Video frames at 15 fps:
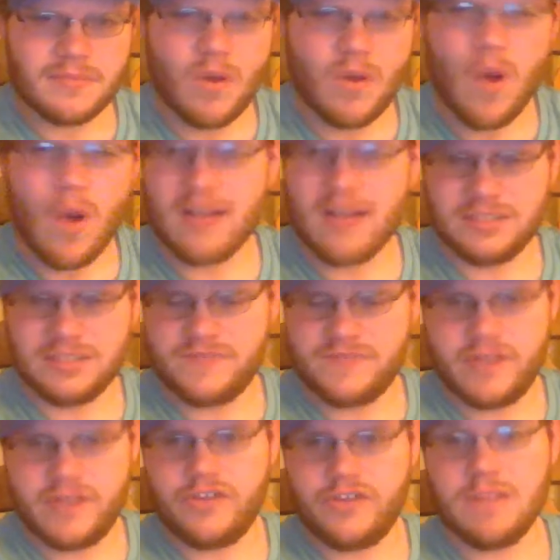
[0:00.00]
or I'll just
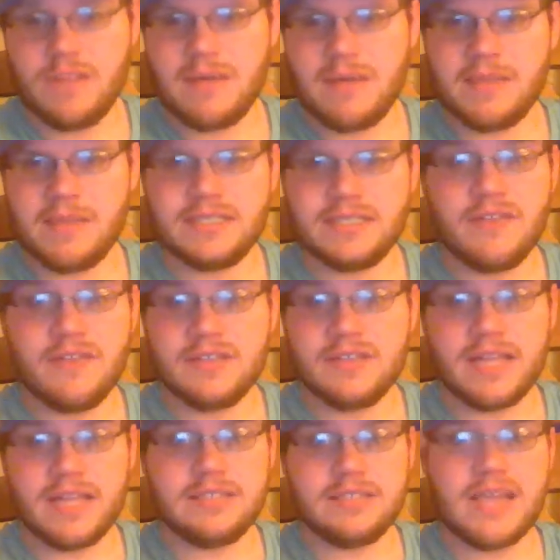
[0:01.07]
finish it up by myself, because
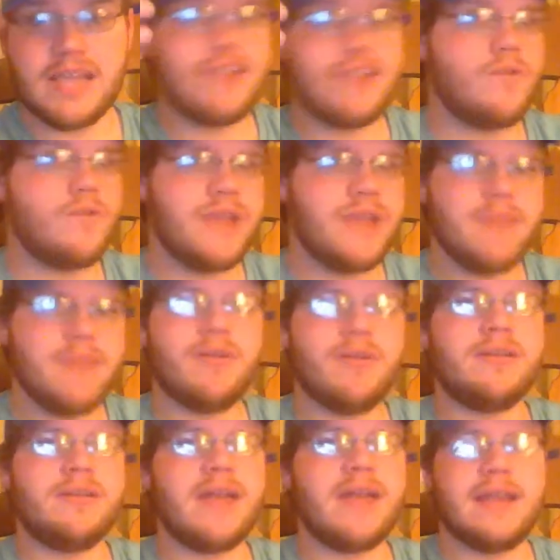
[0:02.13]
honestly, I don't need Brendan.